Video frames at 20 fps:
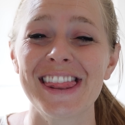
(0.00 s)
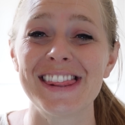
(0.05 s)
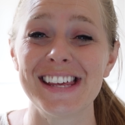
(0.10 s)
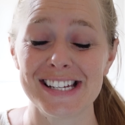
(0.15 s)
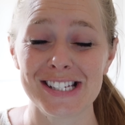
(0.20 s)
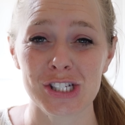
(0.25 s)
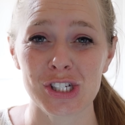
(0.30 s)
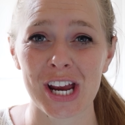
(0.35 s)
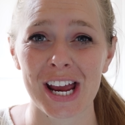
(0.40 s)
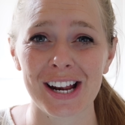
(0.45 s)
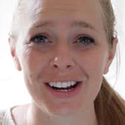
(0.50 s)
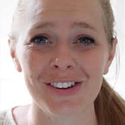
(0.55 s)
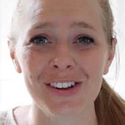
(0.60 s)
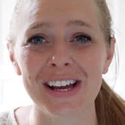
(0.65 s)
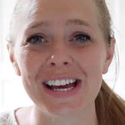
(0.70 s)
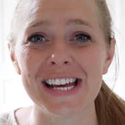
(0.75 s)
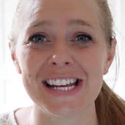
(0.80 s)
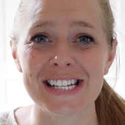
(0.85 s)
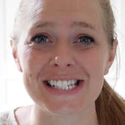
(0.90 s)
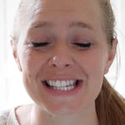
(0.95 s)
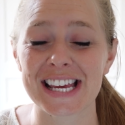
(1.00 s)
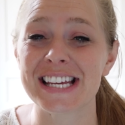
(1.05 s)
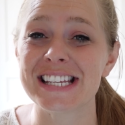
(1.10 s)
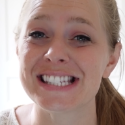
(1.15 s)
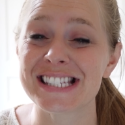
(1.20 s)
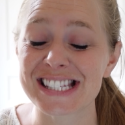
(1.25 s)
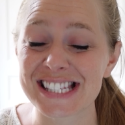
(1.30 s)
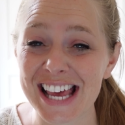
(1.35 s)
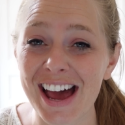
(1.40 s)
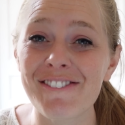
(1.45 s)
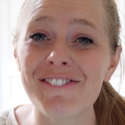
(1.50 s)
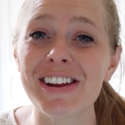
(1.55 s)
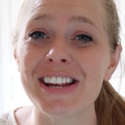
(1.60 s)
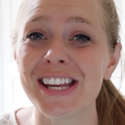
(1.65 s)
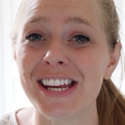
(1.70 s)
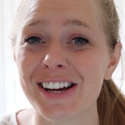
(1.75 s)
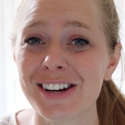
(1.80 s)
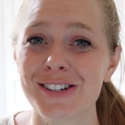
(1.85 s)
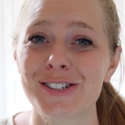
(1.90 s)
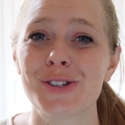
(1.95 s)
This channel is
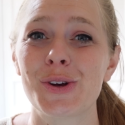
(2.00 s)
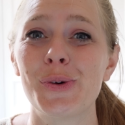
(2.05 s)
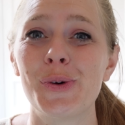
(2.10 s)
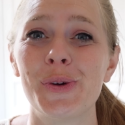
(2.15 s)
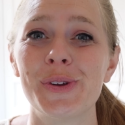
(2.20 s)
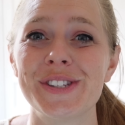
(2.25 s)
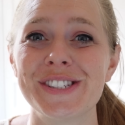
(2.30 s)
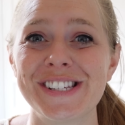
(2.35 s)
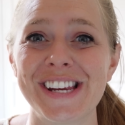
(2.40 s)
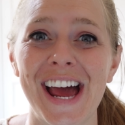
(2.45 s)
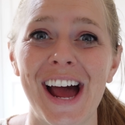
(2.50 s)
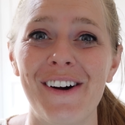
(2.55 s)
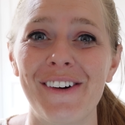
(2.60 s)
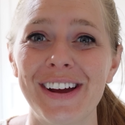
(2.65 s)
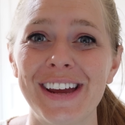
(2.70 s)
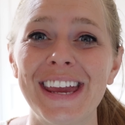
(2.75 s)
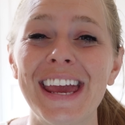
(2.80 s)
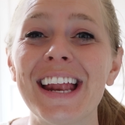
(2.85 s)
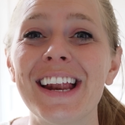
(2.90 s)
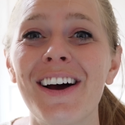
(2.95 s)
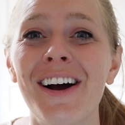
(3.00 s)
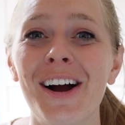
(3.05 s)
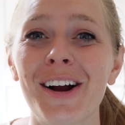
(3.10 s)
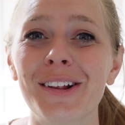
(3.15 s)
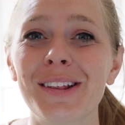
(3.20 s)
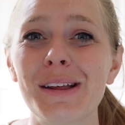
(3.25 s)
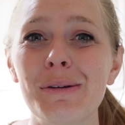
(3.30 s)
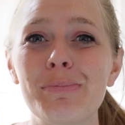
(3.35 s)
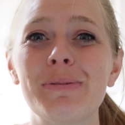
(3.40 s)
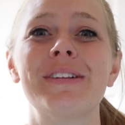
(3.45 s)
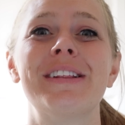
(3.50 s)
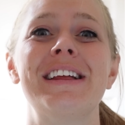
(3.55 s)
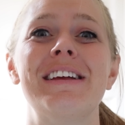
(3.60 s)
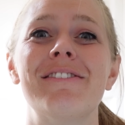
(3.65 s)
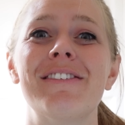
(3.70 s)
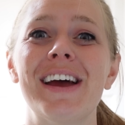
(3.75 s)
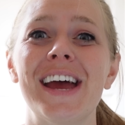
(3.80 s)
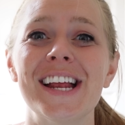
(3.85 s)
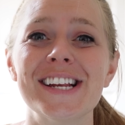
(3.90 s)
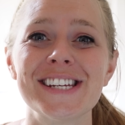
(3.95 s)
7 years old now. I can hardly
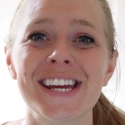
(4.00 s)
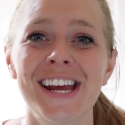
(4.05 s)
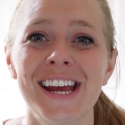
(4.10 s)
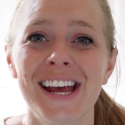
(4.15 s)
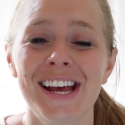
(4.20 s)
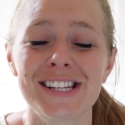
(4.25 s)
believe it.